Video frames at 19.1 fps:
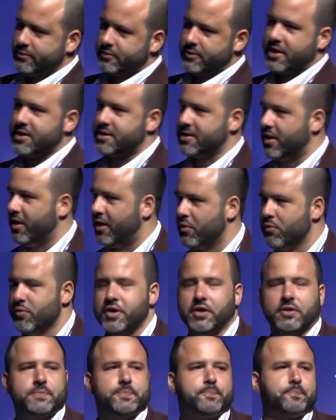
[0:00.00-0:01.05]
It's
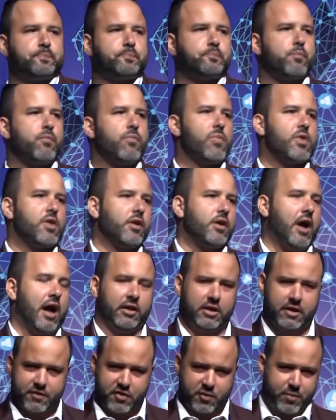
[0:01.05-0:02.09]
unreal. I
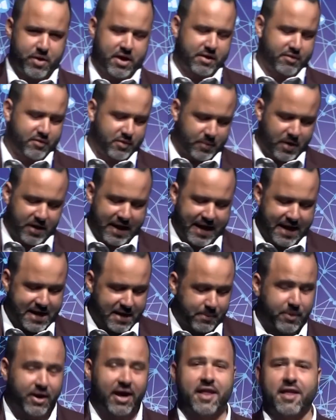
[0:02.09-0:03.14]
love Japan, so I'm not
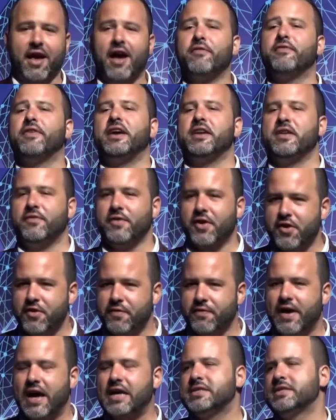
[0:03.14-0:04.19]
hating, but I find it very
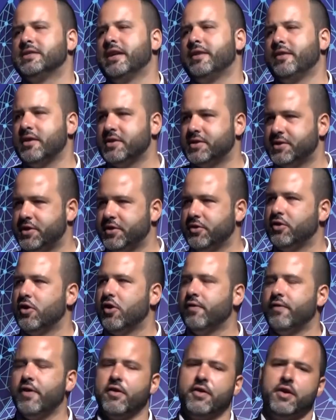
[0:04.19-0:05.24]
fascinating. They still
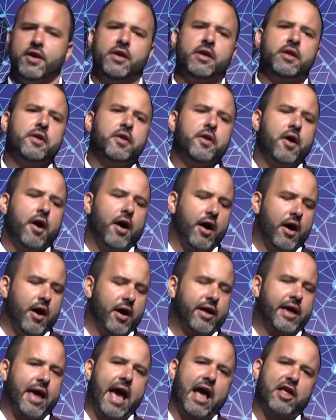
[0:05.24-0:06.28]
are a very
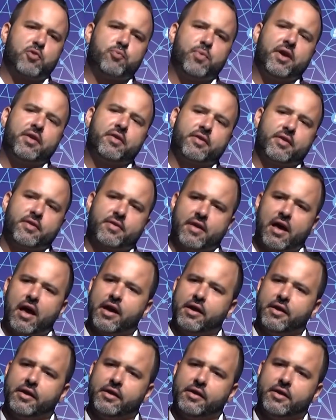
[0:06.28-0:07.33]
cash-based
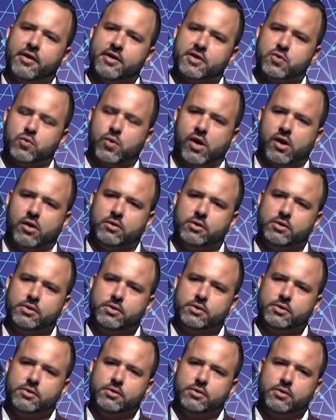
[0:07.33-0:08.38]
society as well.
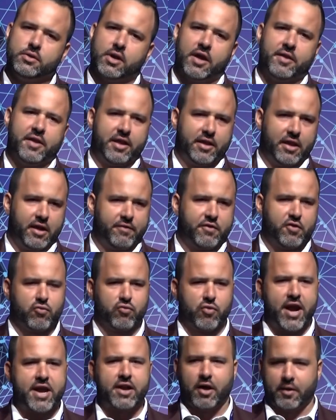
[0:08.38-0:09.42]
And they love to
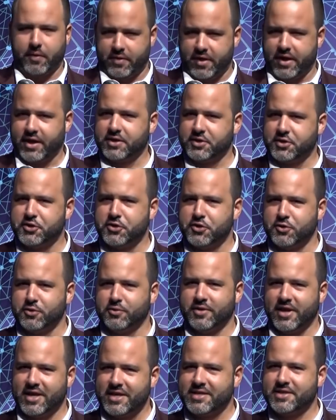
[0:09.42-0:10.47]
write on things, too.
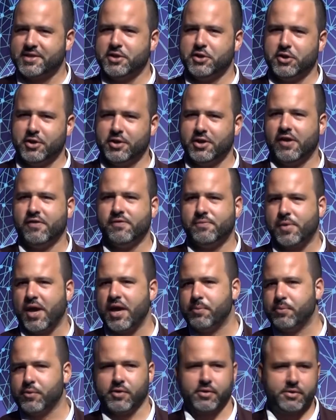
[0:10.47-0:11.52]
They still love
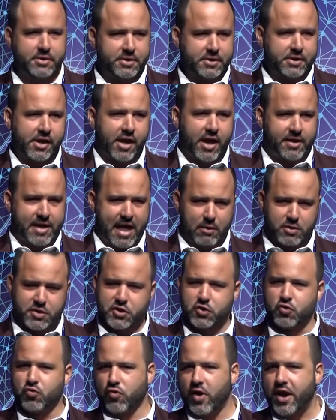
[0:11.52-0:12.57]
paper. And that was
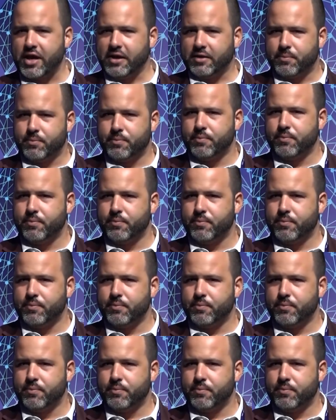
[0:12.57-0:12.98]
great,